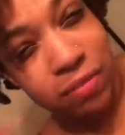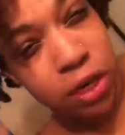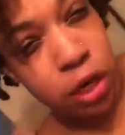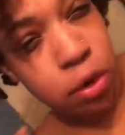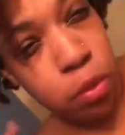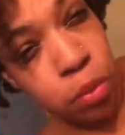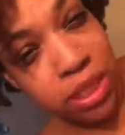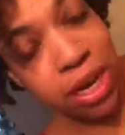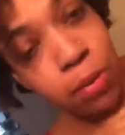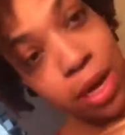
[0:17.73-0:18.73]
video,
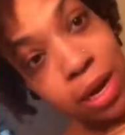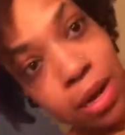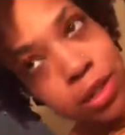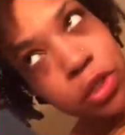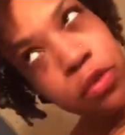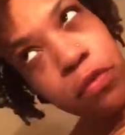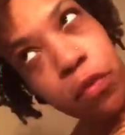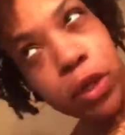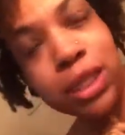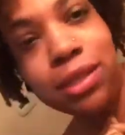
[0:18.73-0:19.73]
which I weighed in at
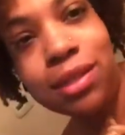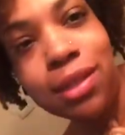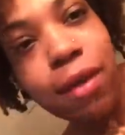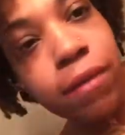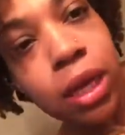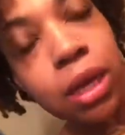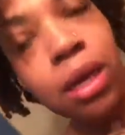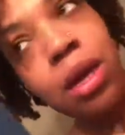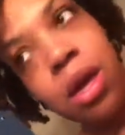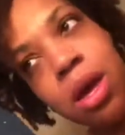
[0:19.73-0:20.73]
247.
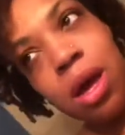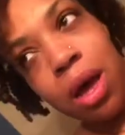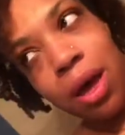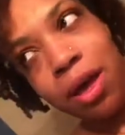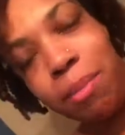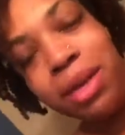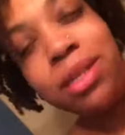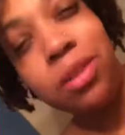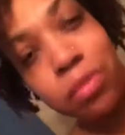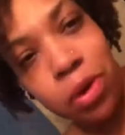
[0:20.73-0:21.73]
I
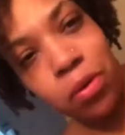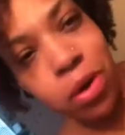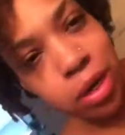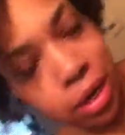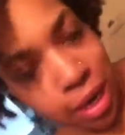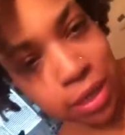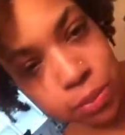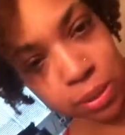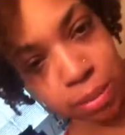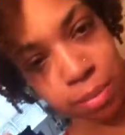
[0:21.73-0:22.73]
didn't record
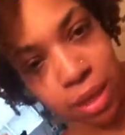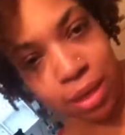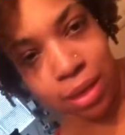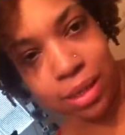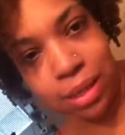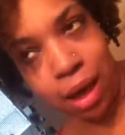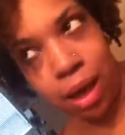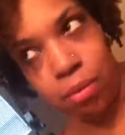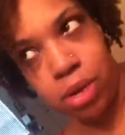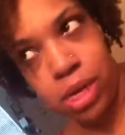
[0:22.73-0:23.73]
last week because
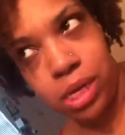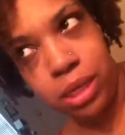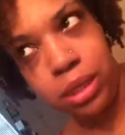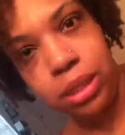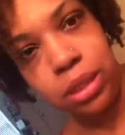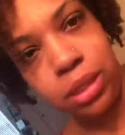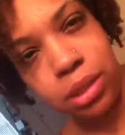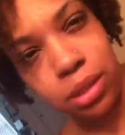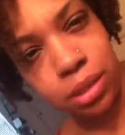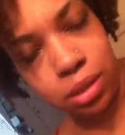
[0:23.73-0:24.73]
I
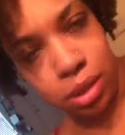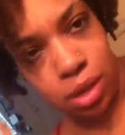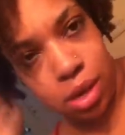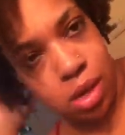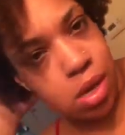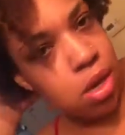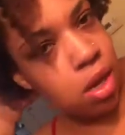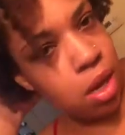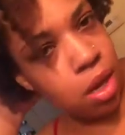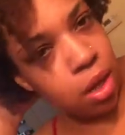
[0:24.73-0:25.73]
was
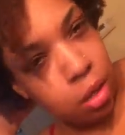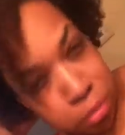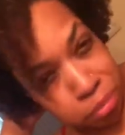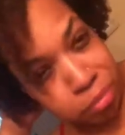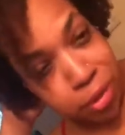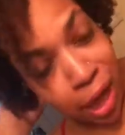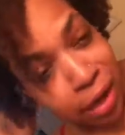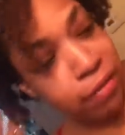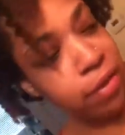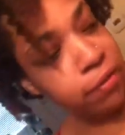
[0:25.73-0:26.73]

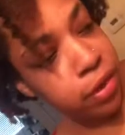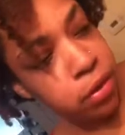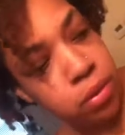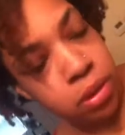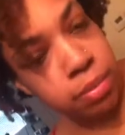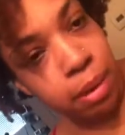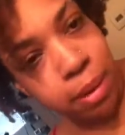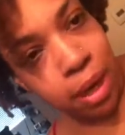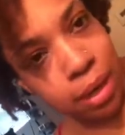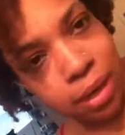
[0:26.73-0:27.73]
kind of confused with my
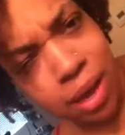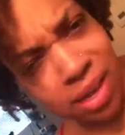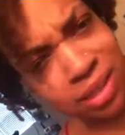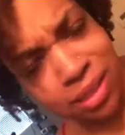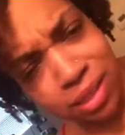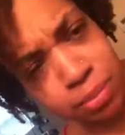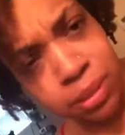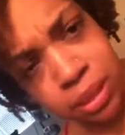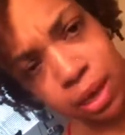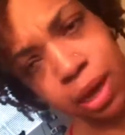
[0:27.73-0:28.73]
body, as I
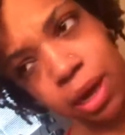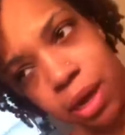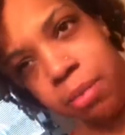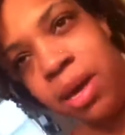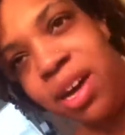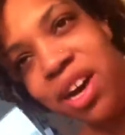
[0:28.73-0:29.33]
typically am.